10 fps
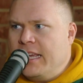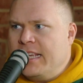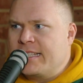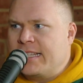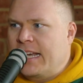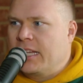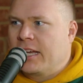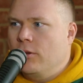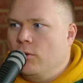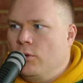Is that
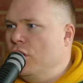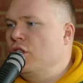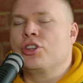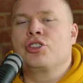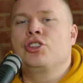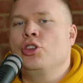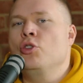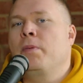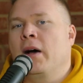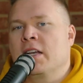like, there's
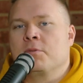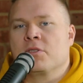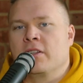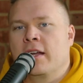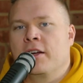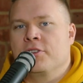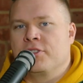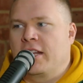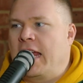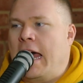two possible scenarios
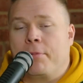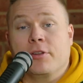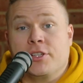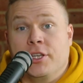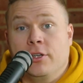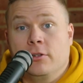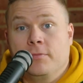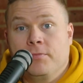that could happen to you.